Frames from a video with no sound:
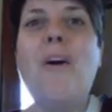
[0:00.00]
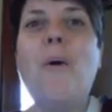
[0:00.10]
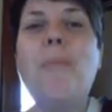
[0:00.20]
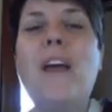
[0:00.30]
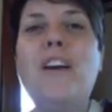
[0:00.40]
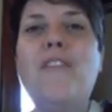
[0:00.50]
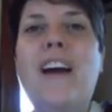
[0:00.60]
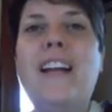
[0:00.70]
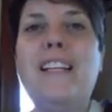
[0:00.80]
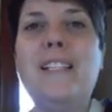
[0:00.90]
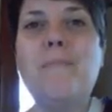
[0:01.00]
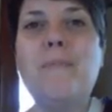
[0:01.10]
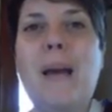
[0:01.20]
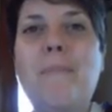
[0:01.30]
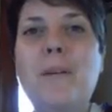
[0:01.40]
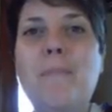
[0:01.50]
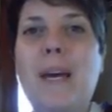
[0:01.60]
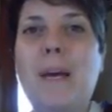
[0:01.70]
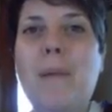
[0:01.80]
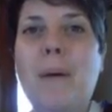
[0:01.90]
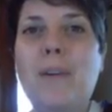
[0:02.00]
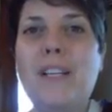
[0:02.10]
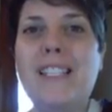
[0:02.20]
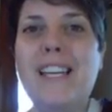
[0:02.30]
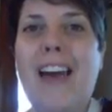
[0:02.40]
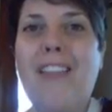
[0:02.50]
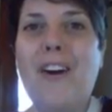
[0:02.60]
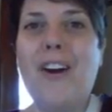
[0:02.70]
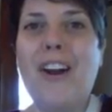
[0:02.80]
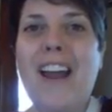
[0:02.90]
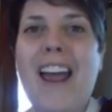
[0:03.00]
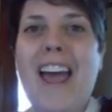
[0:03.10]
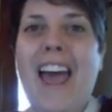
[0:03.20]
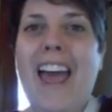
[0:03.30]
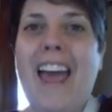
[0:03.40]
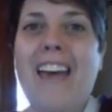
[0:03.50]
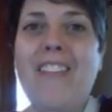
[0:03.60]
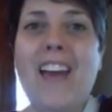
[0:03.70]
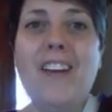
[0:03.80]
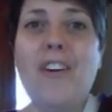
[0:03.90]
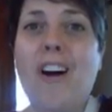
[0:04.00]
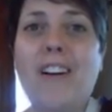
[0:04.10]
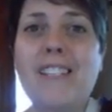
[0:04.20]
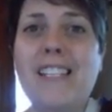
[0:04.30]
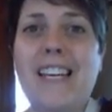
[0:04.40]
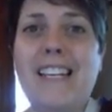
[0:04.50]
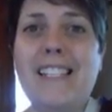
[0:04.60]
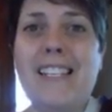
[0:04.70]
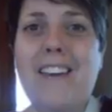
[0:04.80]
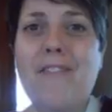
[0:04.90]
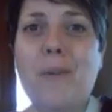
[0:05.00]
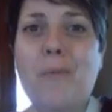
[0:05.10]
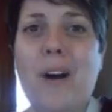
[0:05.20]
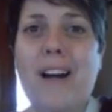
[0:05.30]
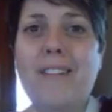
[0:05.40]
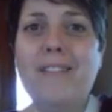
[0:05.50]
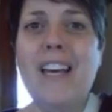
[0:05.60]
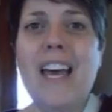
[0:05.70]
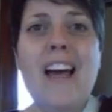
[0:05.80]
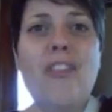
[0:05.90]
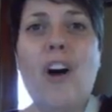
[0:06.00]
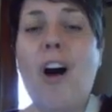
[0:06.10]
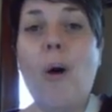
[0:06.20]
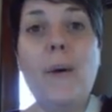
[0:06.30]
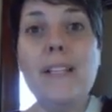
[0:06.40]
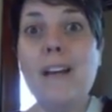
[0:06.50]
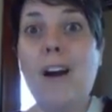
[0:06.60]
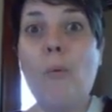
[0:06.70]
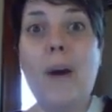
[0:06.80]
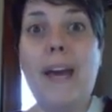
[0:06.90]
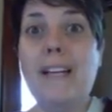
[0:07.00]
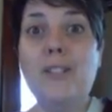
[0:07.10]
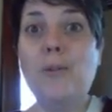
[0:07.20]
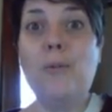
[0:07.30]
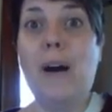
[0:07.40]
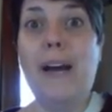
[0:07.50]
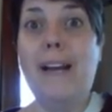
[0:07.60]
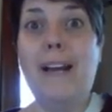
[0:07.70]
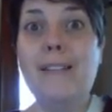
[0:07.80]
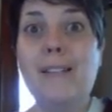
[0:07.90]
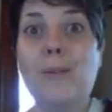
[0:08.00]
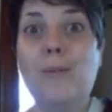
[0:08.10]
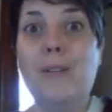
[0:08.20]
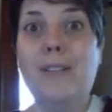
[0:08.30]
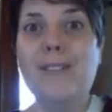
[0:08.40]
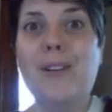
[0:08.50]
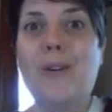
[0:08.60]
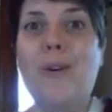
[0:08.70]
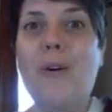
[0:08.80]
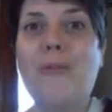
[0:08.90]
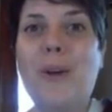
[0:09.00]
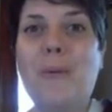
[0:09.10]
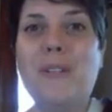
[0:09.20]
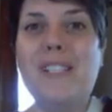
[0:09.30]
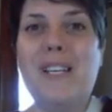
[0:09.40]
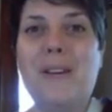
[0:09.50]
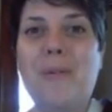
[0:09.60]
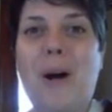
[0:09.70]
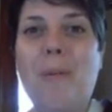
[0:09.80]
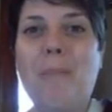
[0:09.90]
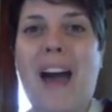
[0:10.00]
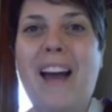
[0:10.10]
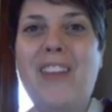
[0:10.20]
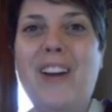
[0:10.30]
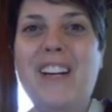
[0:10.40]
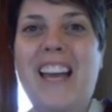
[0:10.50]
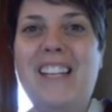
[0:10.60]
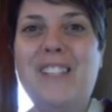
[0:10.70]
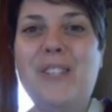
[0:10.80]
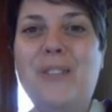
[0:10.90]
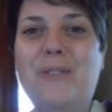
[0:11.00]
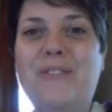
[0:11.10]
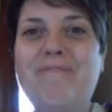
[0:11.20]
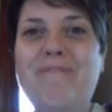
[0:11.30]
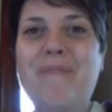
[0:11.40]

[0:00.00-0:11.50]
I hope that you're finding some time to make memories together and that you're all staying safe and well. The hallways are way too quiet at school, so hopefully we'll see you all back there again soon.